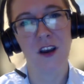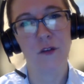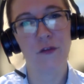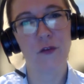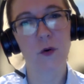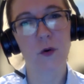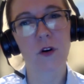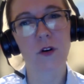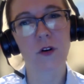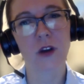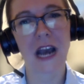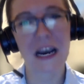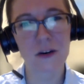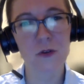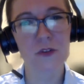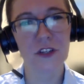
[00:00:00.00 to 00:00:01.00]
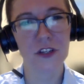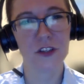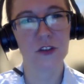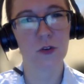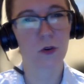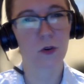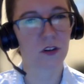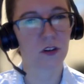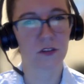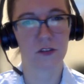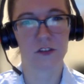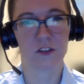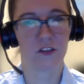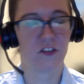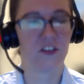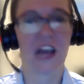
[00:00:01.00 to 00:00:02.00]
for not only your
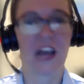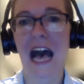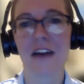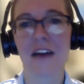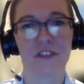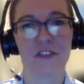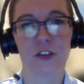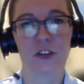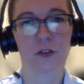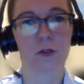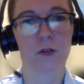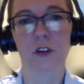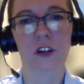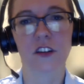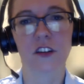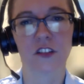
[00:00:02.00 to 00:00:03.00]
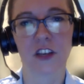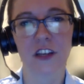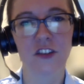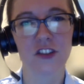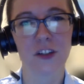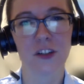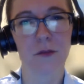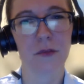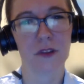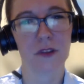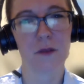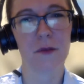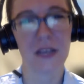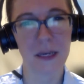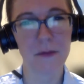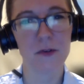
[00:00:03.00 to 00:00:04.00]
staff and your organization, but the
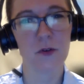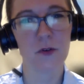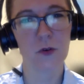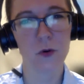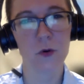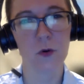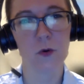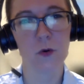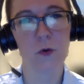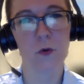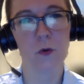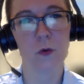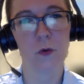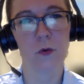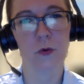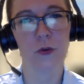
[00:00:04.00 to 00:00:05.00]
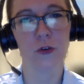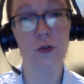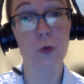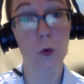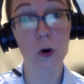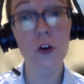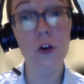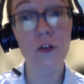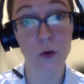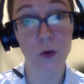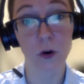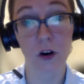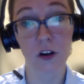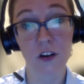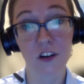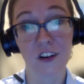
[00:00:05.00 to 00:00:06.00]
people who you work
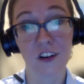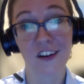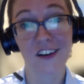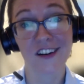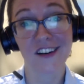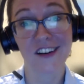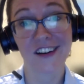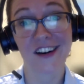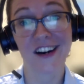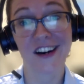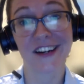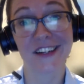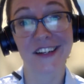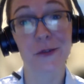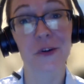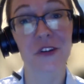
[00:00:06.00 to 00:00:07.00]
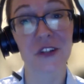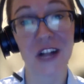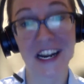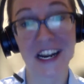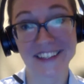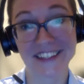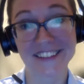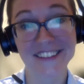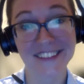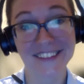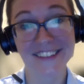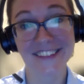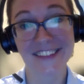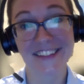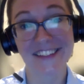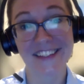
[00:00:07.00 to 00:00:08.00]
for, uh, your
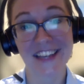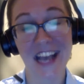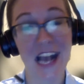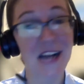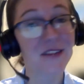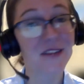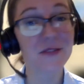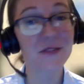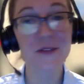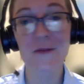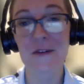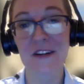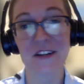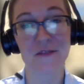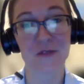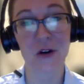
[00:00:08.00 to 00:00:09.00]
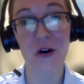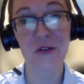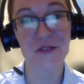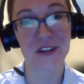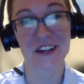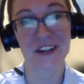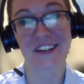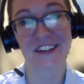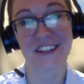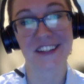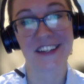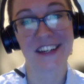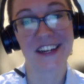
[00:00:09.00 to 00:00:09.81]
clients, everyone involved here.